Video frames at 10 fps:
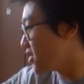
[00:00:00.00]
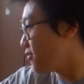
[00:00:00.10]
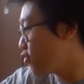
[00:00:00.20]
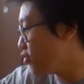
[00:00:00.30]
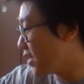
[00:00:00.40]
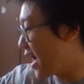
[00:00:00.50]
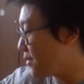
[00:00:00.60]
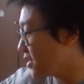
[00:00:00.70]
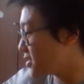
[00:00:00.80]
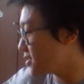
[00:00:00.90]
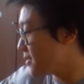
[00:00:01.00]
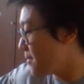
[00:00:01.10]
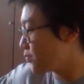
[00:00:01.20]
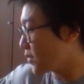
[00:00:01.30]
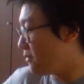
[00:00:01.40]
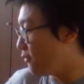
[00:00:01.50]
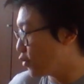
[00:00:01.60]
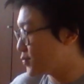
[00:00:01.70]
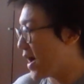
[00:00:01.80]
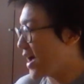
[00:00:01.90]
the self-improvement habits. I'm
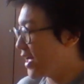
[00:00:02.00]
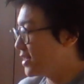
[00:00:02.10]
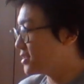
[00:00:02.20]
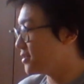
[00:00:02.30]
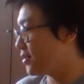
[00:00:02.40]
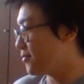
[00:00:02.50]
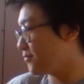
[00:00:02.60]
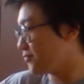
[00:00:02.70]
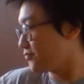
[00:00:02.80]
forced back into the